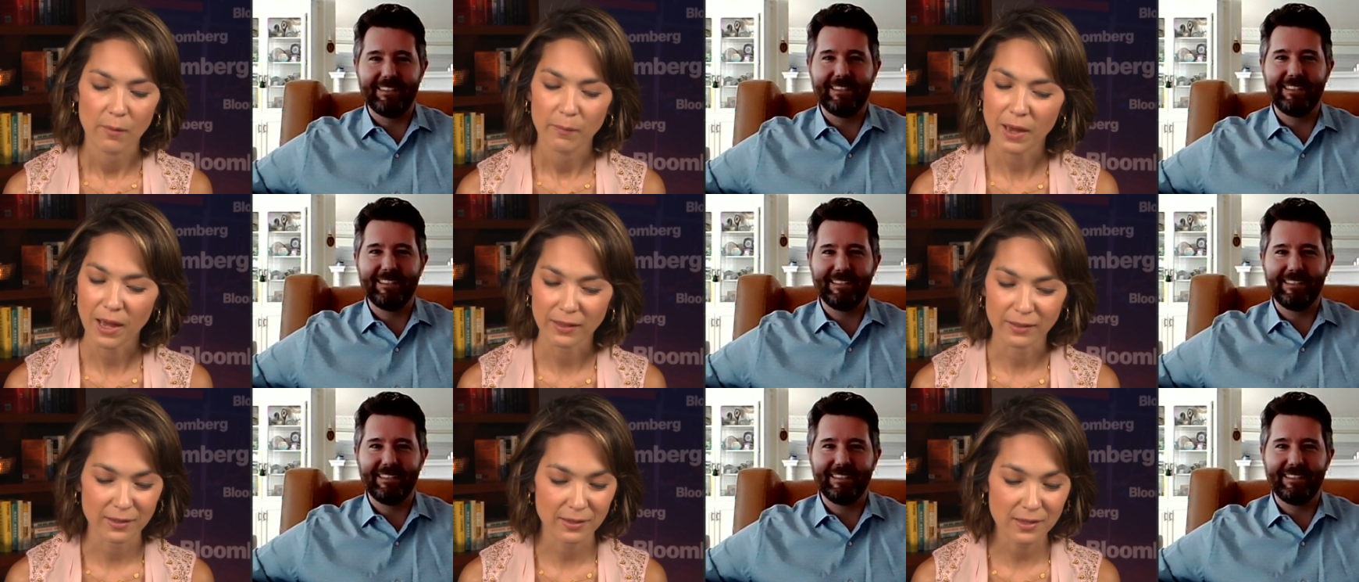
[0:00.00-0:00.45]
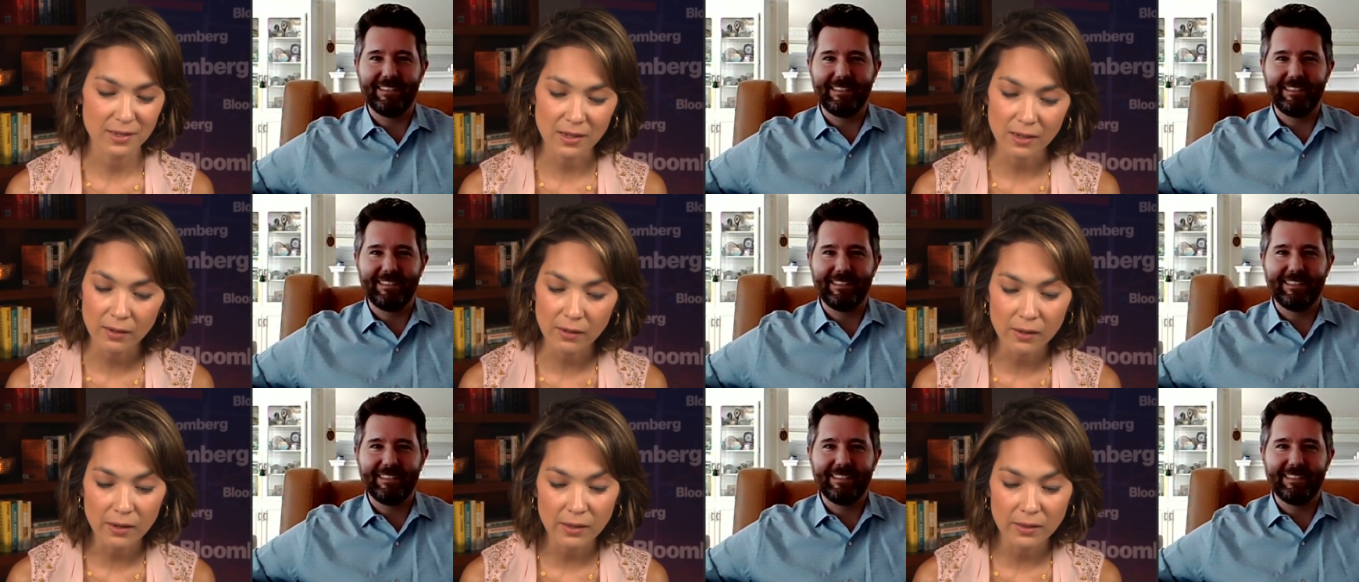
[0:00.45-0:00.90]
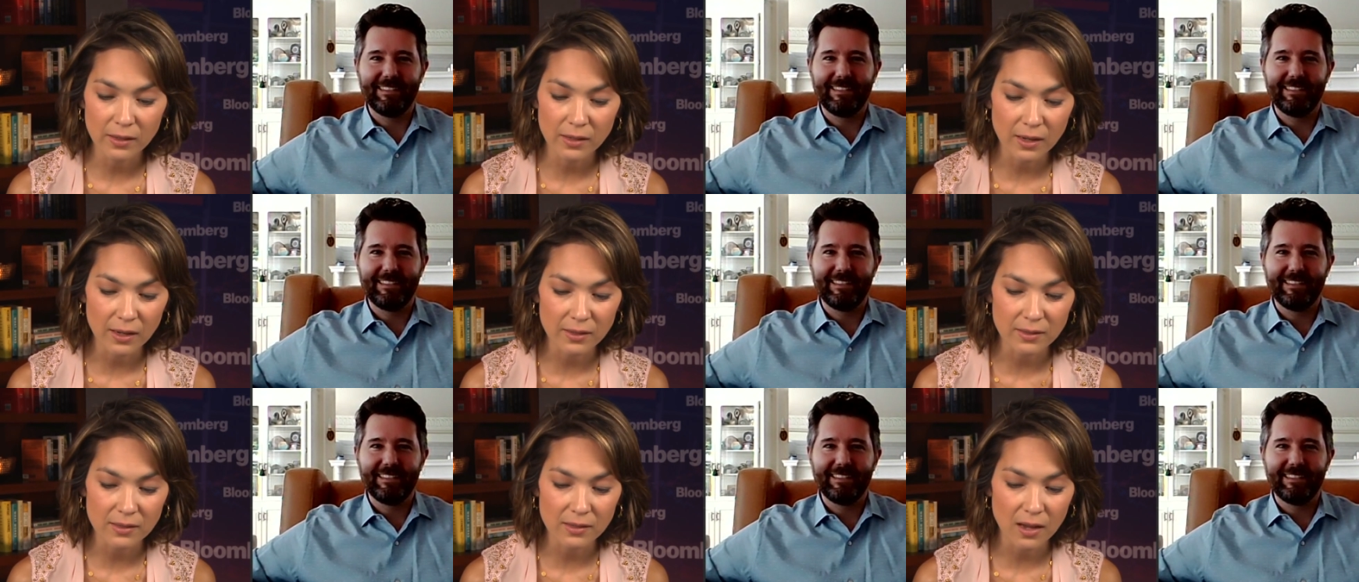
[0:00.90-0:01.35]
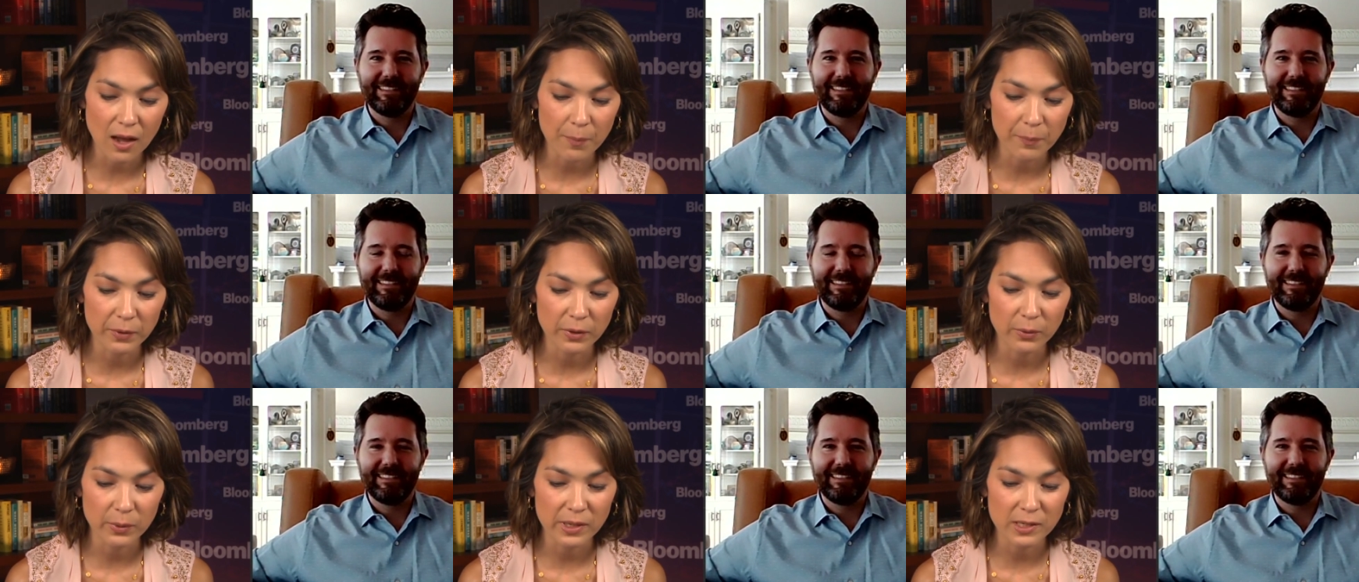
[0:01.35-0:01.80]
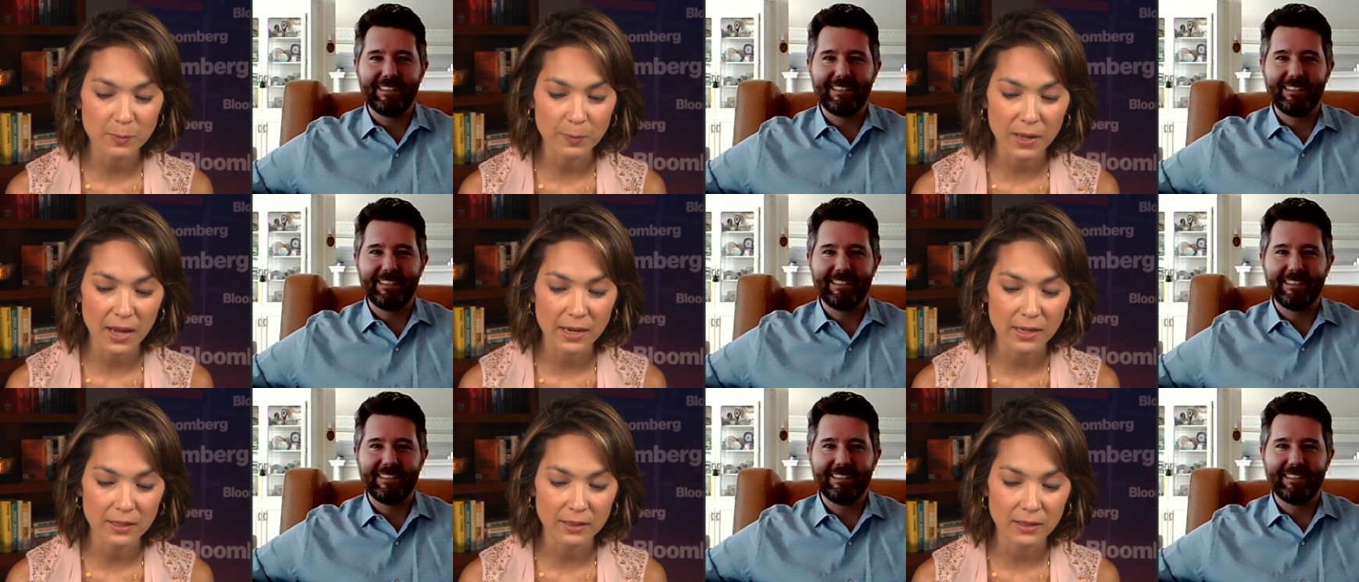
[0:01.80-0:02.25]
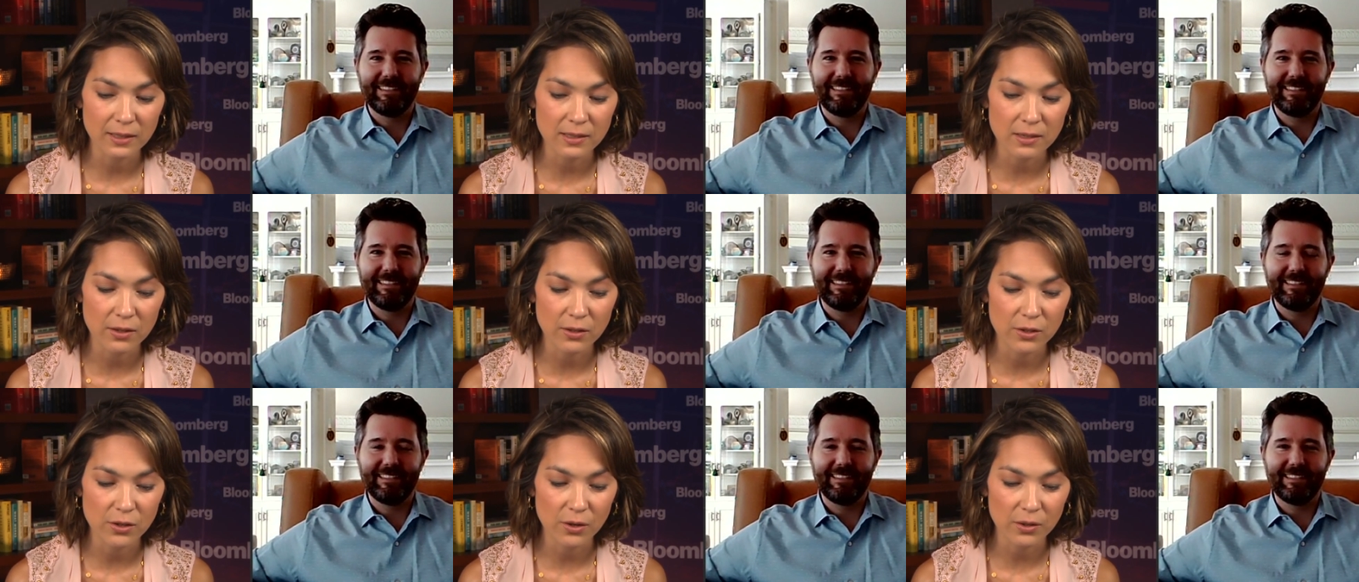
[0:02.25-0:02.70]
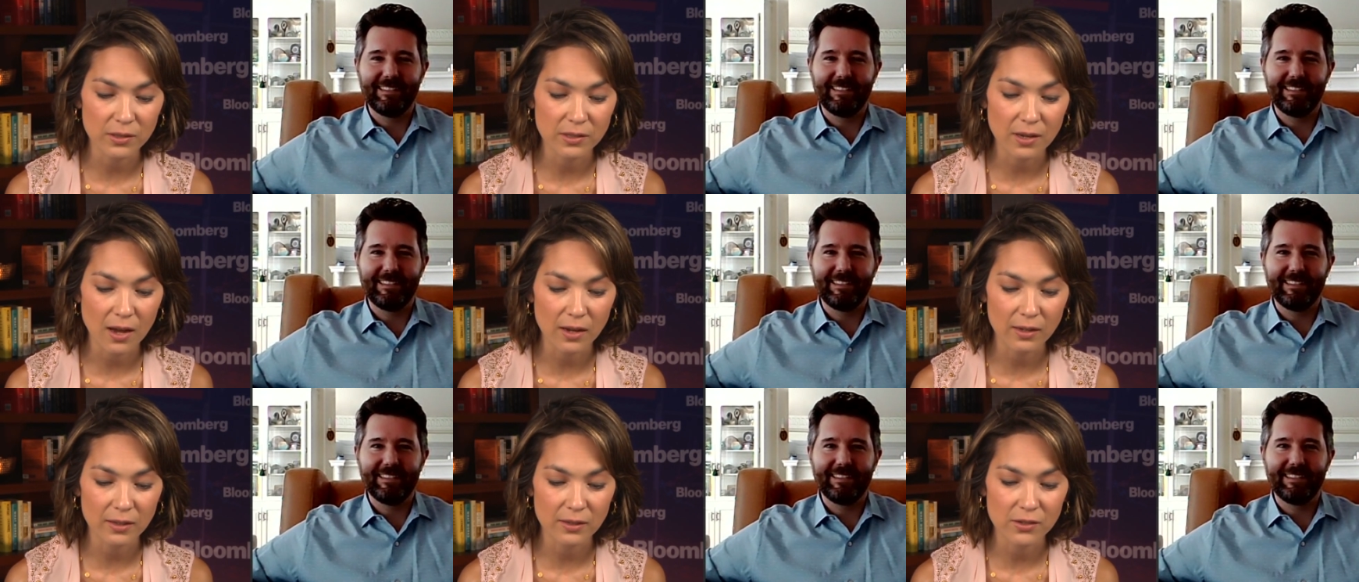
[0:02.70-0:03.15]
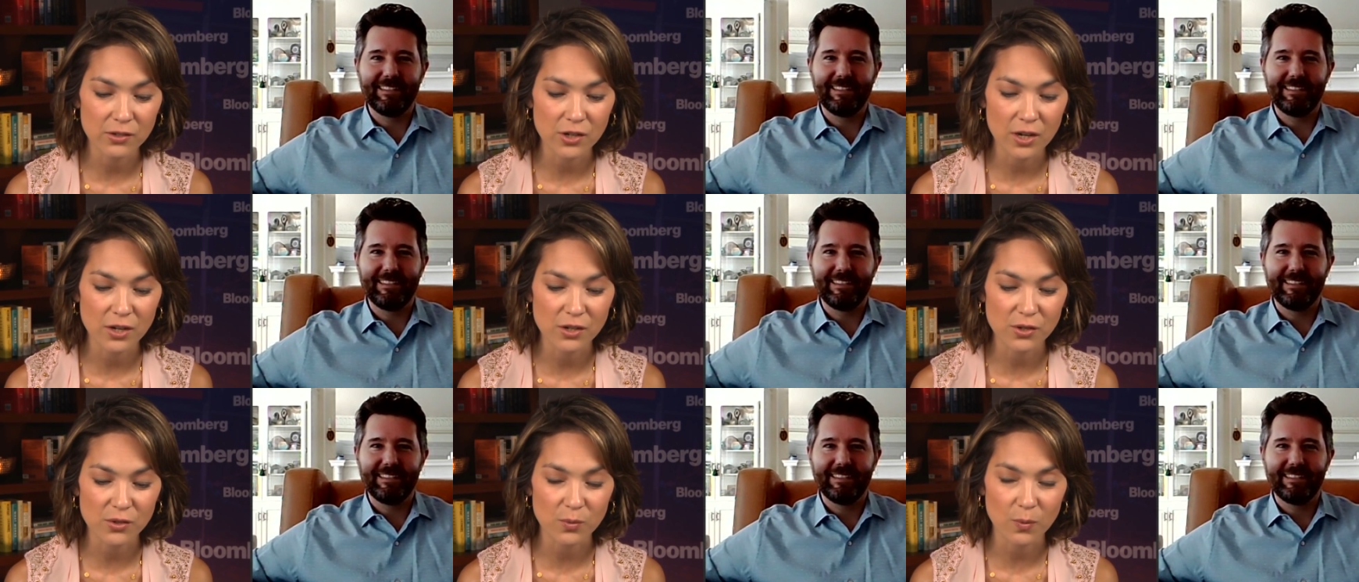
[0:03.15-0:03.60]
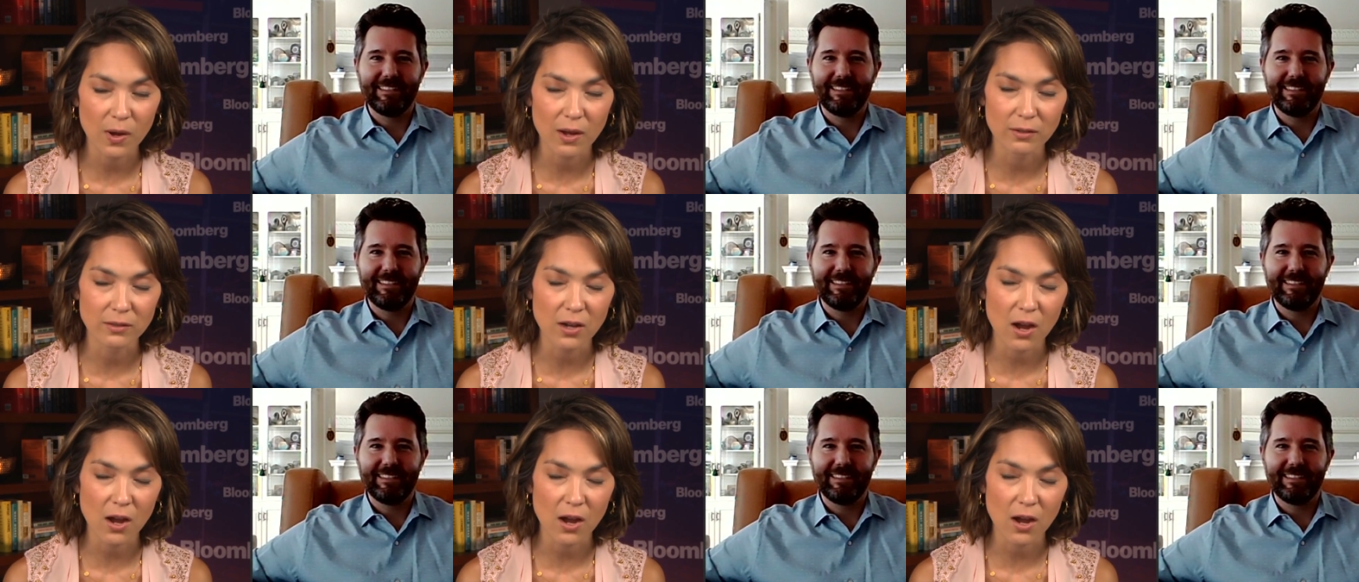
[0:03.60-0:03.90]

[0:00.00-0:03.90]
Speaker 1: Palantir in the next couple of weeks planning to list on the New York Stock Exchange as well.